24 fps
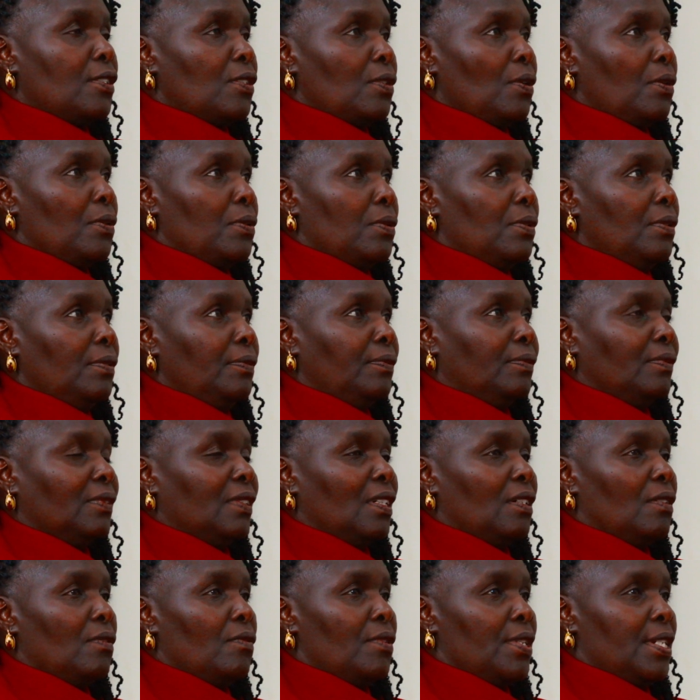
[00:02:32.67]
so
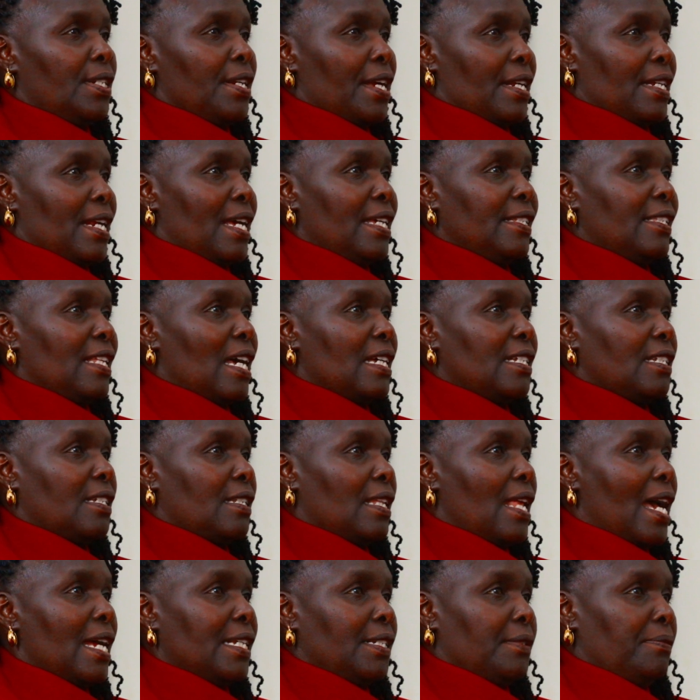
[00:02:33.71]
we realized
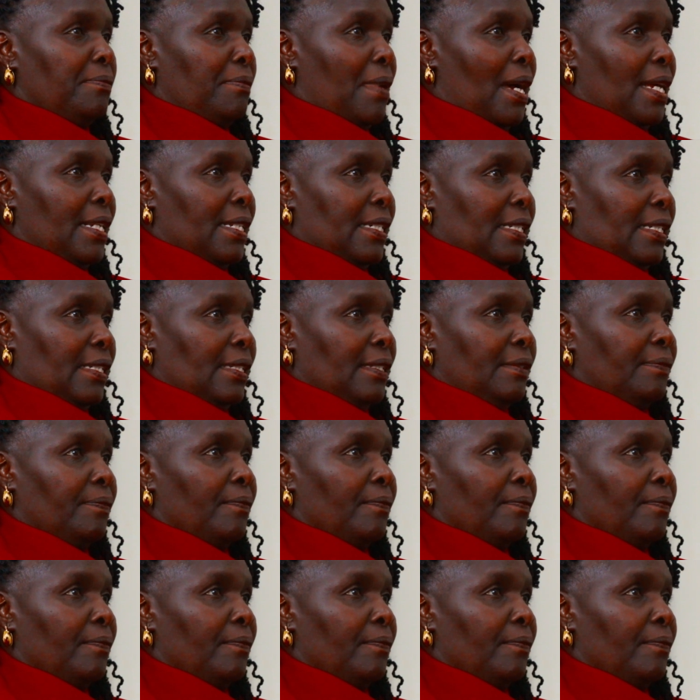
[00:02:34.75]
that that money